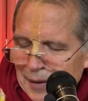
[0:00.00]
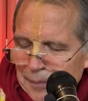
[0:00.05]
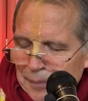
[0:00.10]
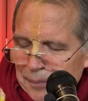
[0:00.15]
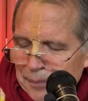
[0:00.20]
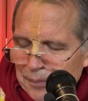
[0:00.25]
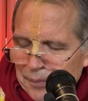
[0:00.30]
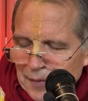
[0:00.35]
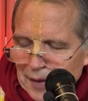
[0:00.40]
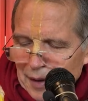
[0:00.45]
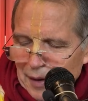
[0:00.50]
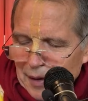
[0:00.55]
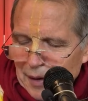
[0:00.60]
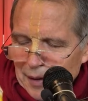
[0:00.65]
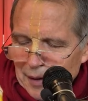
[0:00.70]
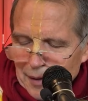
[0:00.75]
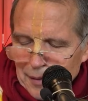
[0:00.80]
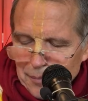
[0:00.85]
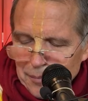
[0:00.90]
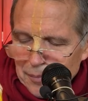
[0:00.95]

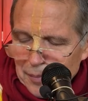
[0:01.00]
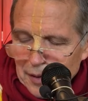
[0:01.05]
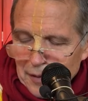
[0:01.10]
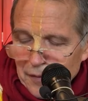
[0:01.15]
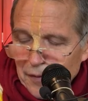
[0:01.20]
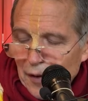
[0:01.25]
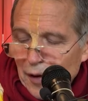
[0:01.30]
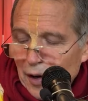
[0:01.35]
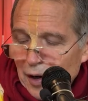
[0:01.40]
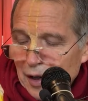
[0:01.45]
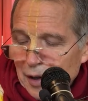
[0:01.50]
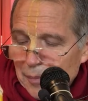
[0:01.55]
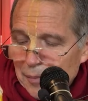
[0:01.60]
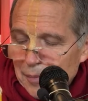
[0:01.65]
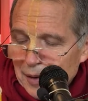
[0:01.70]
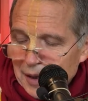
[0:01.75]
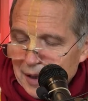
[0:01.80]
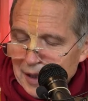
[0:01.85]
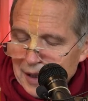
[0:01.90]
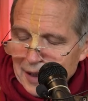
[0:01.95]
uh,
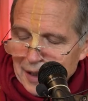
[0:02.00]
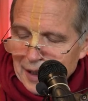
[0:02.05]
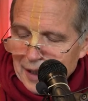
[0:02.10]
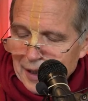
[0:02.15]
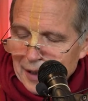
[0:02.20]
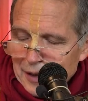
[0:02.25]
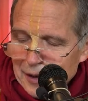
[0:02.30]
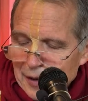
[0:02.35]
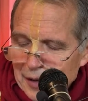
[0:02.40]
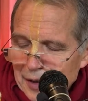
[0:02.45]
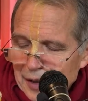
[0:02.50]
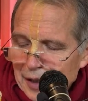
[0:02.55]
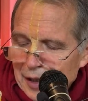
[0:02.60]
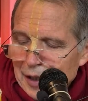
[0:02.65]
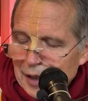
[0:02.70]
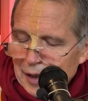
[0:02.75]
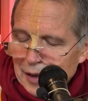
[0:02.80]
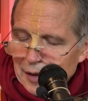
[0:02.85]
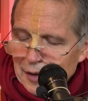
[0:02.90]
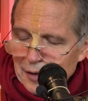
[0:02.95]
preferably in
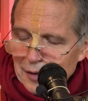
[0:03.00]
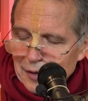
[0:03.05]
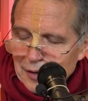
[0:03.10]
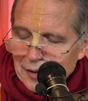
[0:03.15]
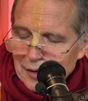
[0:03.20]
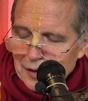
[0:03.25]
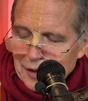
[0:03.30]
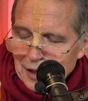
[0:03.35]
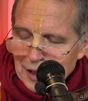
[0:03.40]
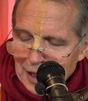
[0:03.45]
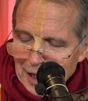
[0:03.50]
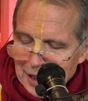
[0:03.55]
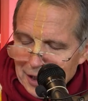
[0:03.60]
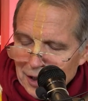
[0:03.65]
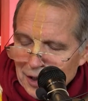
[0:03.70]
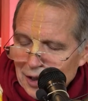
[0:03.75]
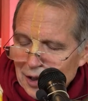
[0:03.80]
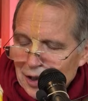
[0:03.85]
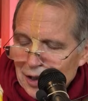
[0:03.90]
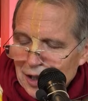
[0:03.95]

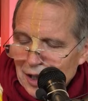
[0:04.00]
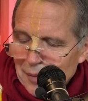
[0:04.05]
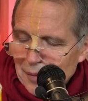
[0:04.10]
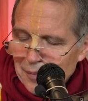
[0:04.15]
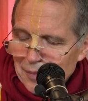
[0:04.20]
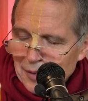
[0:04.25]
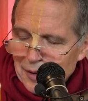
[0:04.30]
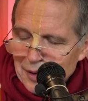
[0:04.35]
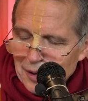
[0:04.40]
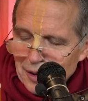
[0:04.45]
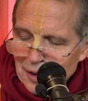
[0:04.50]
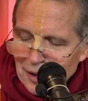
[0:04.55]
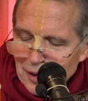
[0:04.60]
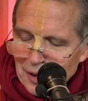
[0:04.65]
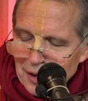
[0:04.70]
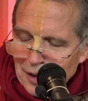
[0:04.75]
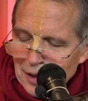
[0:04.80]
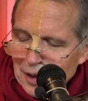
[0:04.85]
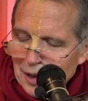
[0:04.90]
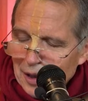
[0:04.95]
relationship
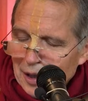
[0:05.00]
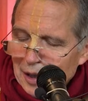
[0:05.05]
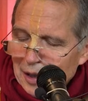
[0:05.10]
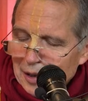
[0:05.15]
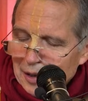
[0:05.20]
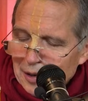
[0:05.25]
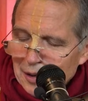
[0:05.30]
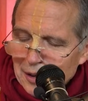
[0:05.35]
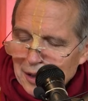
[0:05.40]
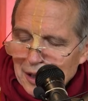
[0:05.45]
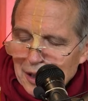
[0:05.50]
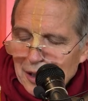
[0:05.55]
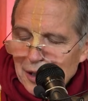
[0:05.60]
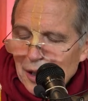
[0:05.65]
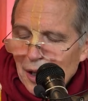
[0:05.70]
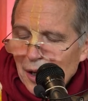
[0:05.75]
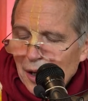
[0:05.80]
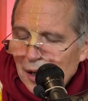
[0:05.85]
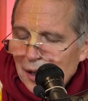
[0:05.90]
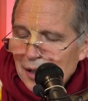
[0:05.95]
to, to
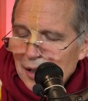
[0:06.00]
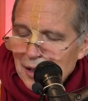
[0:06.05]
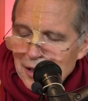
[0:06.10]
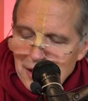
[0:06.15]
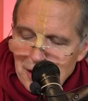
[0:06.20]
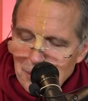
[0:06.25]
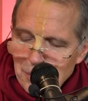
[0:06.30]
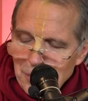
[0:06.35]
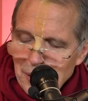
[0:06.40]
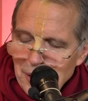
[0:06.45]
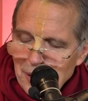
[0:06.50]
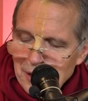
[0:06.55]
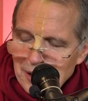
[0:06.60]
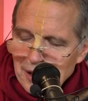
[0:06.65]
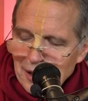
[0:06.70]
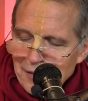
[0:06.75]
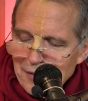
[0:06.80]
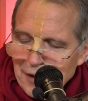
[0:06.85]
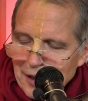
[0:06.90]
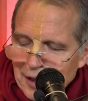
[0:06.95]
eternal
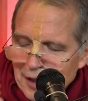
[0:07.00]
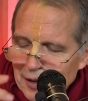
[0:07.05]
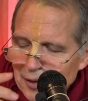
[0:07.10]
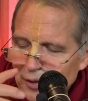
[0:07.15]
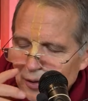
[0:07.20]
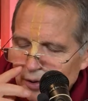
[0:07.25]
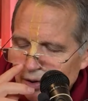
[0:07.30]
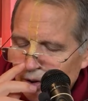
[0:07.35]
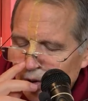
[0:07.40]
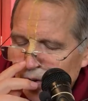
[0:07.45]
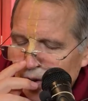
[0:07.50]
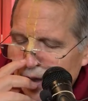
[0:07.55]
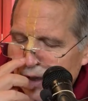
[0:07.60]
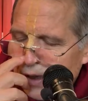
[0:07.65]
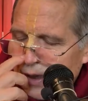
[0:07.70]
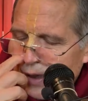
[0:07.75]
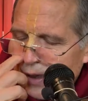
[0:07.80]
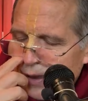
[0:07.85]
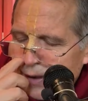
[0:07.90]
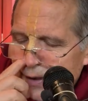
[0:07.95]
spiritual values? So
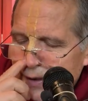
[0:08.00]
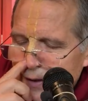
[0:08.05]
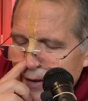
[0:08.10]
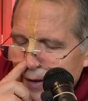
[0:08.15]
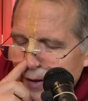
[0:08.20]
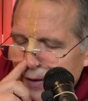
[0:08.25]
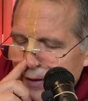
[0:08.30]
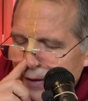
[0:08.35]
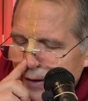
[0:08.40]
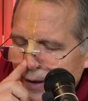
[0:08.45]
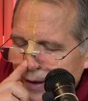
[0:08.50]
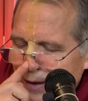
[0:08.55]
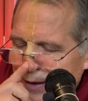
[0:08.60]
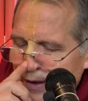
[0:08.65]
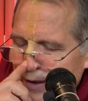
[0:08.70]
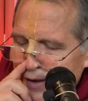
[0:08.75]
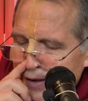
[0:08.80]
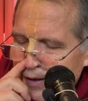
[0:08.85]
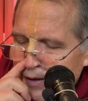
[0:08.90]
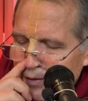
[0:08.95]
it's not uh,
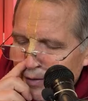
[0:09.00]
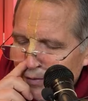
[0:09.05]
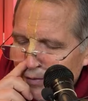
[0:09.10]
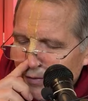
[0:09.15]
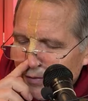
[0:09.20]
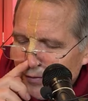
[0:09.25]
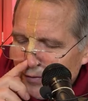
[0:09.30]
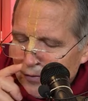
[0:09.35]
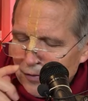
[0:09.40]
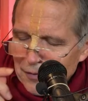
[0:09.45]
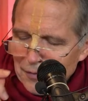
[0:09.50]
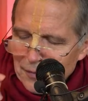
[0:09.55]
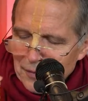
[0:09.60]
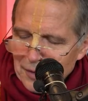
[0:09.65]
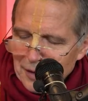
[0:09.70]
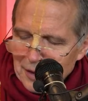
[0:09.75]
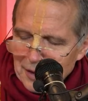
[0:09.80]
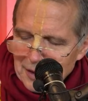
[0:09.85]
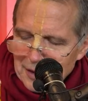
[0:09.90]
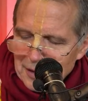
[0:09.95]
that you,
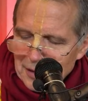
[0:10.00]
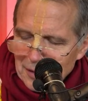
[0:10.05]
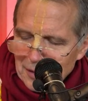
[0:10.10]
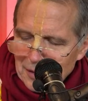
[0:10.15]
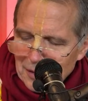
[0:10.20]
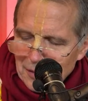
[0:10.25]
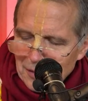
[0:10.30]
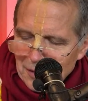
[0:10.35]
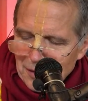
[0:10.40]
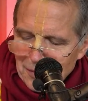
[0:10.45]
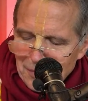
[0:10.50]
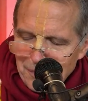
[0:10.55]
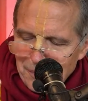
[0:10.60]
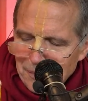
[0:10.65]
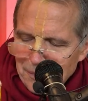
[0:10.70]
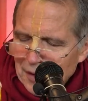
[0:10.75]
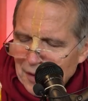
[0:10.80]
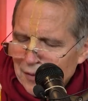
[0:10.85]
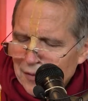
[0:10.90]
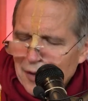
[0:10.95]
you, you,
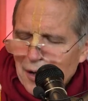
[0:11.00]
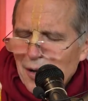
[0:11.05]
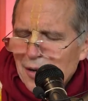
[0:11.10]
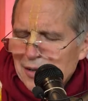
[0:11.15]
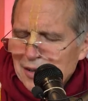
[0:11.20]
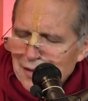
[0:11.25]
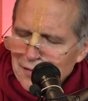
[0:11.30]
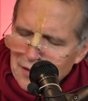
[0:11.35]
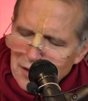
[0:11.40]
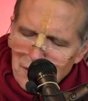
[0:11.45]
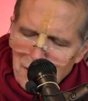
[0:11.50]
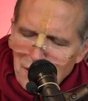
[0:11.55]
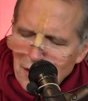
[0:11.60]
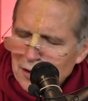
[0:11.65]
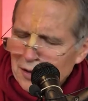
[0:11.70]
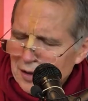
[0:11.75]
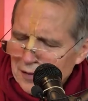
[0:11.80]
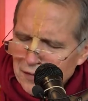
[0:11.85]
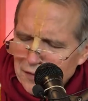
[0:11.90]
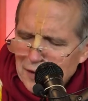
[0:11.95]
of course, if you
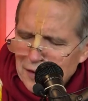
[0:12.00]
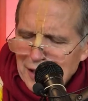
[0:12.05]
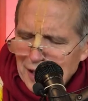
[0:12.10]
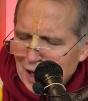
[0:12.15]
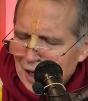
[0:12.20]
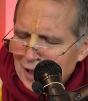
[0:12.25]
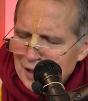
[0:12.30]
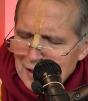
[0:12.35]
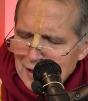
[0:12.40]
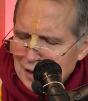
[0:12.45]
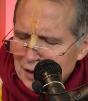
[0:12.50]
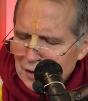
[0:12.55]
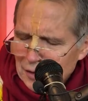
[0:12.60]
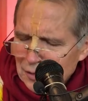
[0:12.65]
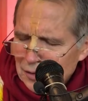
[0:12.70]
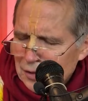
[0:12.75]
want a Ferrari, you